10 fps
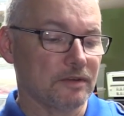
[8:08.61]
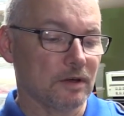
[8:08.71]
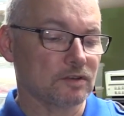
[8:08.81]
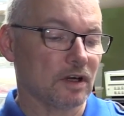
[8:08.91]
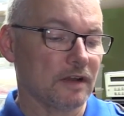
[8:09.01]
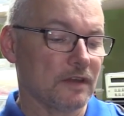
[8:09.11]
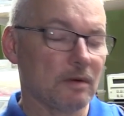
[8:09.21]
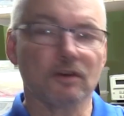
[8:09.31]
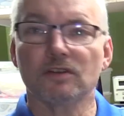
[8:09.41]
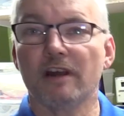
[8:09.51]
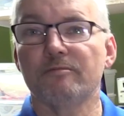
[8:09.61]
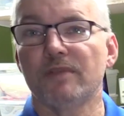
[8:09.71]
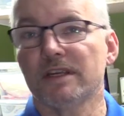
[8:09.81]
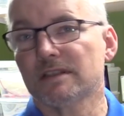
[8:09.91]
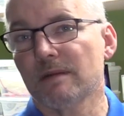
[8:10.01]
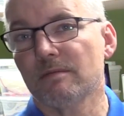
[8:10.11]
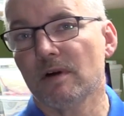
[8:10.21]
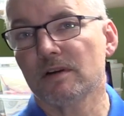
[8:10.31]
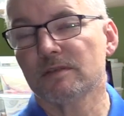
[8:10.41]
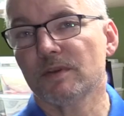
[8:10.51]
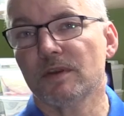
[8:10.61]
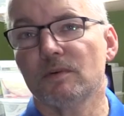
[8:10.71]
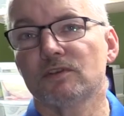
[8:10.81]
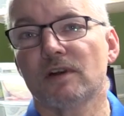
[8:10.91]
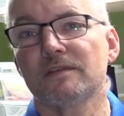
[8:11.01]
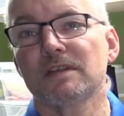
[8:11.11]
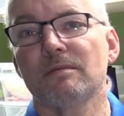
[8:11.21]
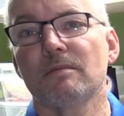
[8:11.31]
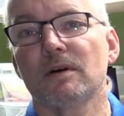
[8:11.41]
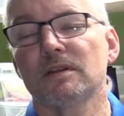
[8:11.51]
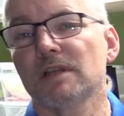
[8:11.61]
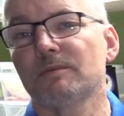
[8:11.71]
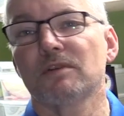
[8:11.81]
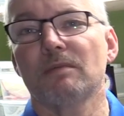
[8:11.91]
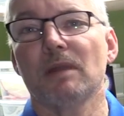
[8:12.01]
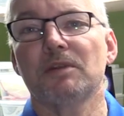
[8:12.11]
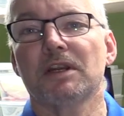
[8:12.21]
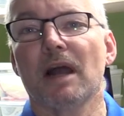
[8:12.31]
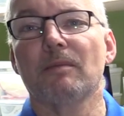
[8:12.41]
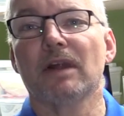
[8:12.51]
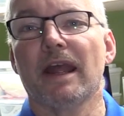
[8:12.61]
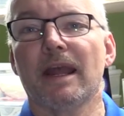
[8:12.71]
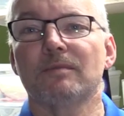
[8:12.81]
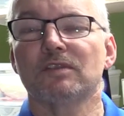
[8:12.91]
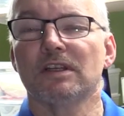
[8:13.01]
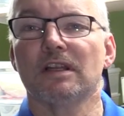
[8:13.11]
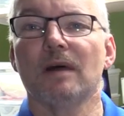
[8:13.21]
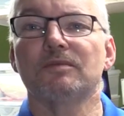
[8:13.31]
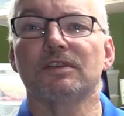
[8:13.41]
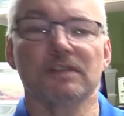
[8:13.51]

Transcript: They won't drive big stepper motors, but they will drive stepper motors up to maybe a couple of amps at up to,